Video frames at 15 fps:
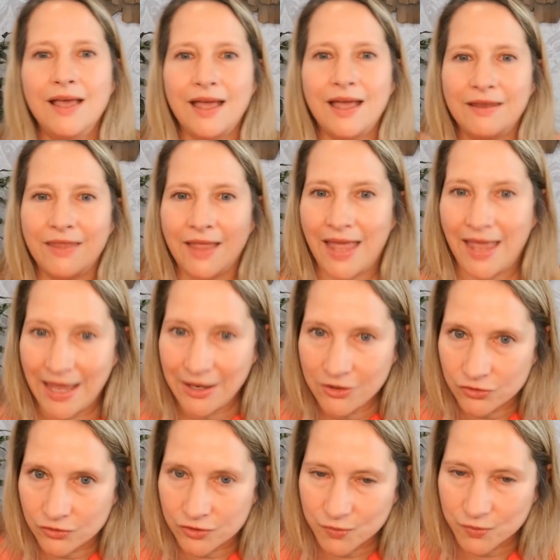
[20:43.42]
and the
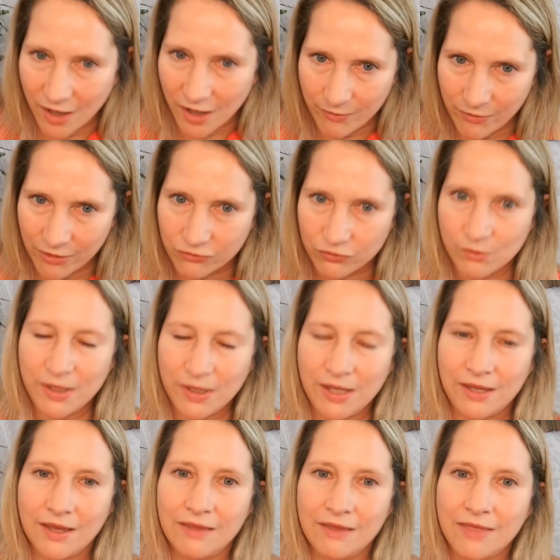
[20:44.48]
angels would come in through
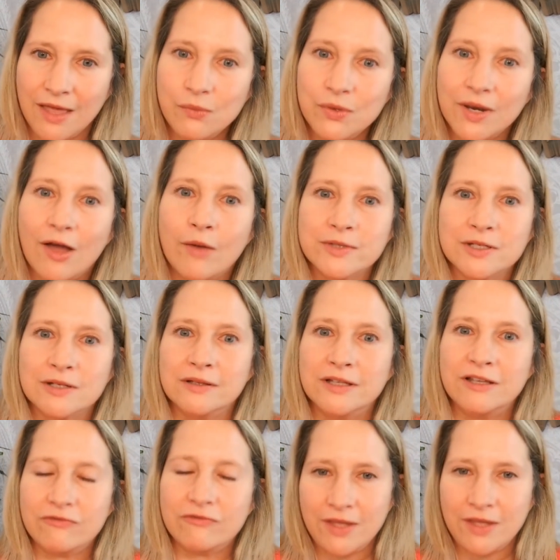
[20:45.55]
me and they would help to
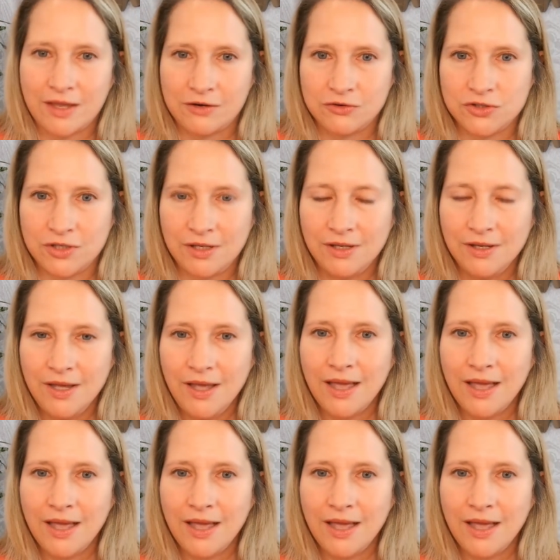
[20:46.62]
lift the energy.